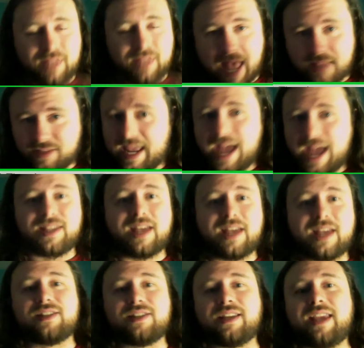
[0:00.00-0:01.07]
Yes, that
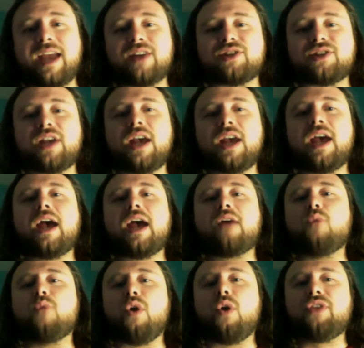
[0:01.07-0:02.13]
is the case.
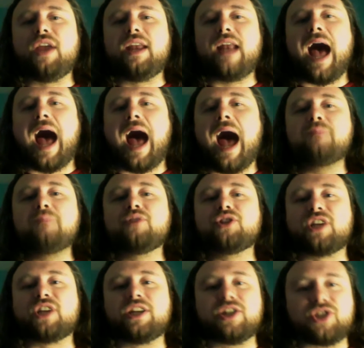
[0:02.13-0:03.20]
Well, then I'm just
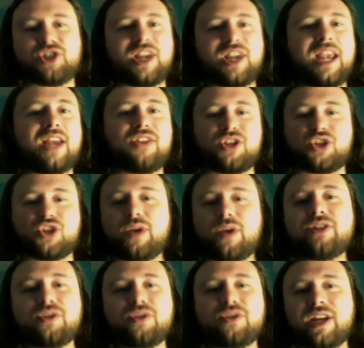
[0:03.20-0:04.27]
going to sink this
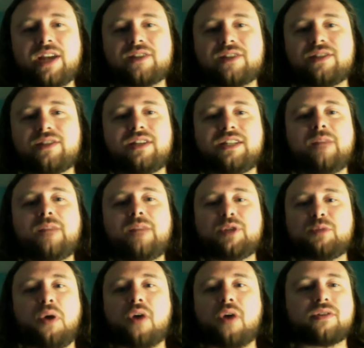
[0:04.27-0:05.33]
treasure chest in the deepest
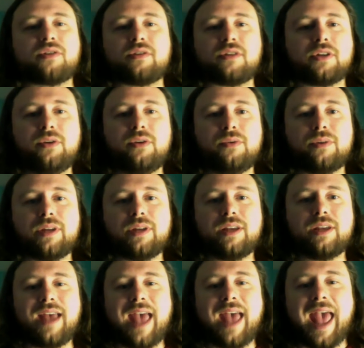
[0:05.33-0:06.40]
part of the lagoon.
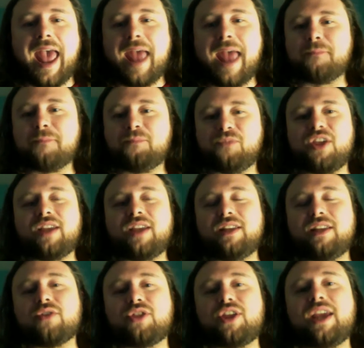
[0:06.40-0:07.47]
And
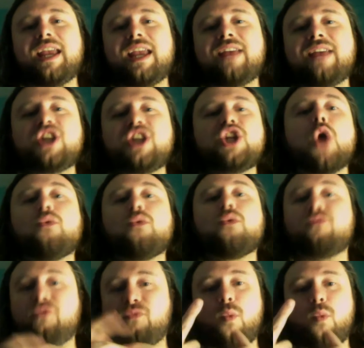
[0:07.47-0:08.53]
thinking that no
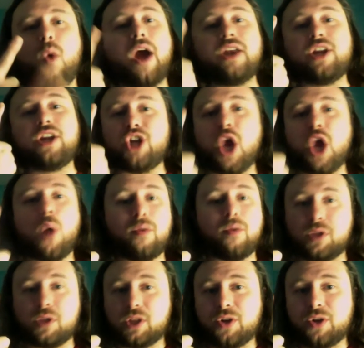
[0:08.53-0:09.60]
one
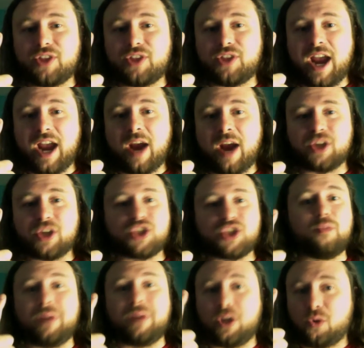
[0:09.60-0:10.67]
would look there, because who'd
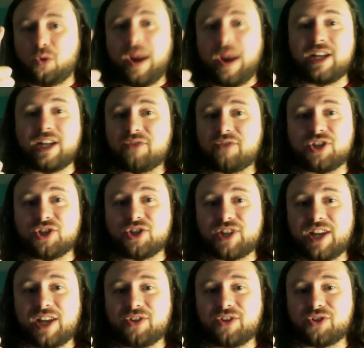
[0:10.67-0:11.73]
be crazy enough to just
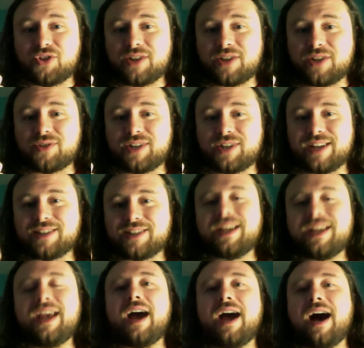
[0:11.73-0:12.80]
sink the treasure chest,
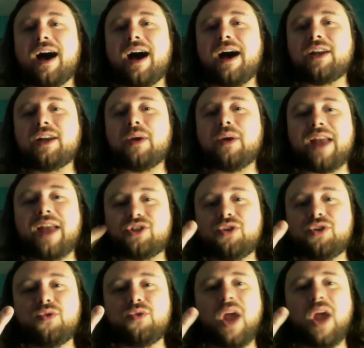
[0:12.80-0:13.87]
and
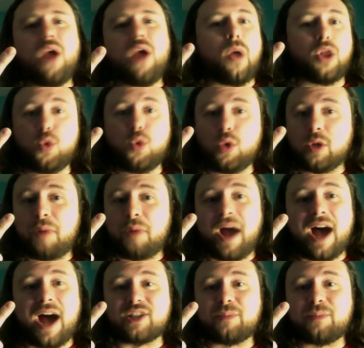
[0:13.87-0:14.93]
two, well, who could
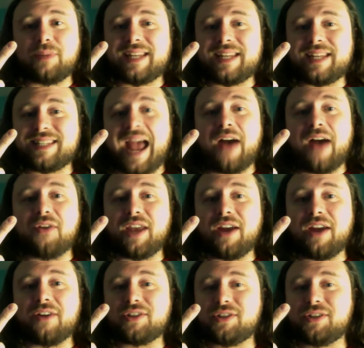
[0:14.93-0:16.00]
possibly get down there
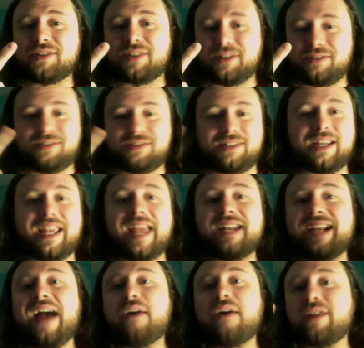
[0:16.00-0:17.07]
to get it
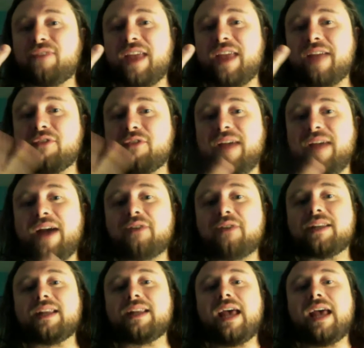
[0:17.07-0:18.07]
out if they ever found it?